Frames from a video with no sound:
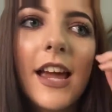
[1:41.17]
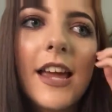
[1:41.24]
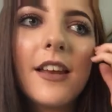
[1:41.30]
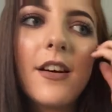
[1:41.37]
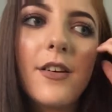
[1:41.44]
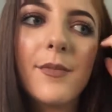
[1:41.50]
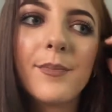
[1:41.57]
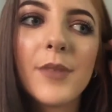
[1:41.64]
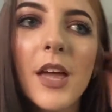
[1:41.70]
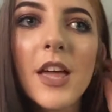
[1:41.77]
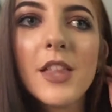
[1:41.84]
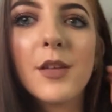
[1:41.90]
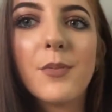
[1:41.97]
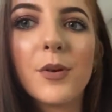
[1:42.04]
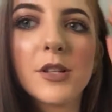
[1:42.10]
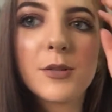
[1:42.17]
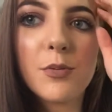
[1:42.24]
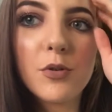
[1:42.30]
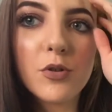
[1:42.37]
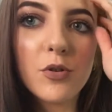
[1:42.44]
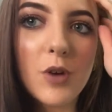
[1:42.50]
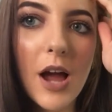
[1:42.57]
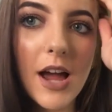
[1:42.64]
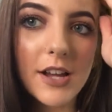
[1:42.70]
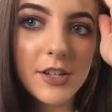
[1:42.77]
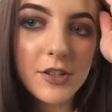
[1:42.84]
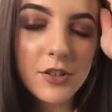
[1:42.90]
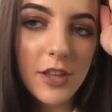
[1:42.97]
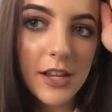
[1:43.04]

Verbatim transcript: And the principal had